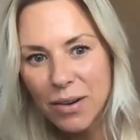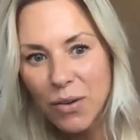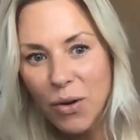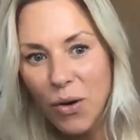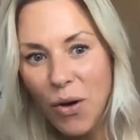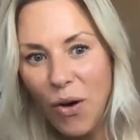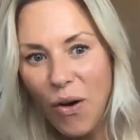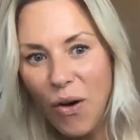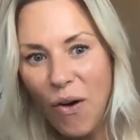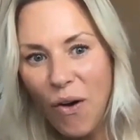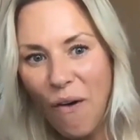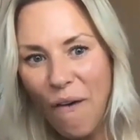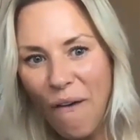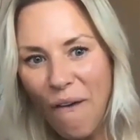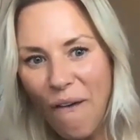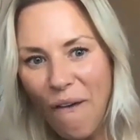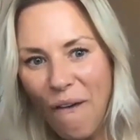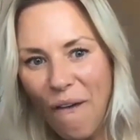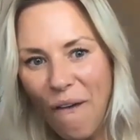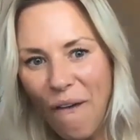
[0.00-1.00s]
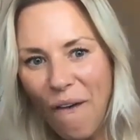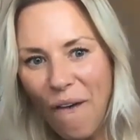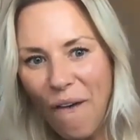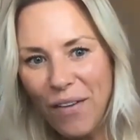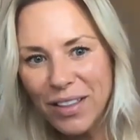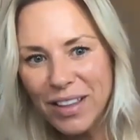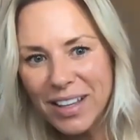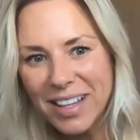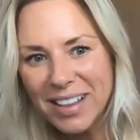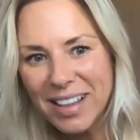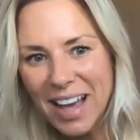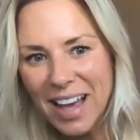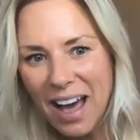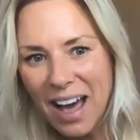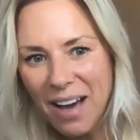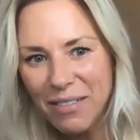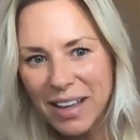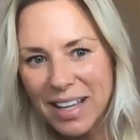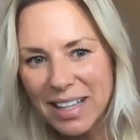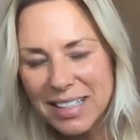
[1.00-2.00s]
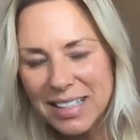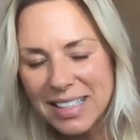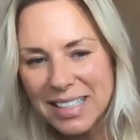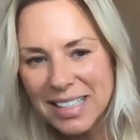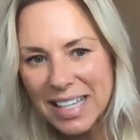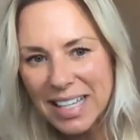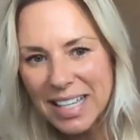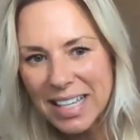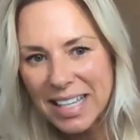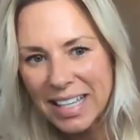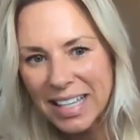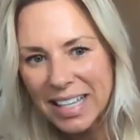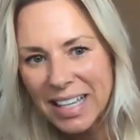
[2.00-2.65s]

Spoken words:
And oh, look at that. We can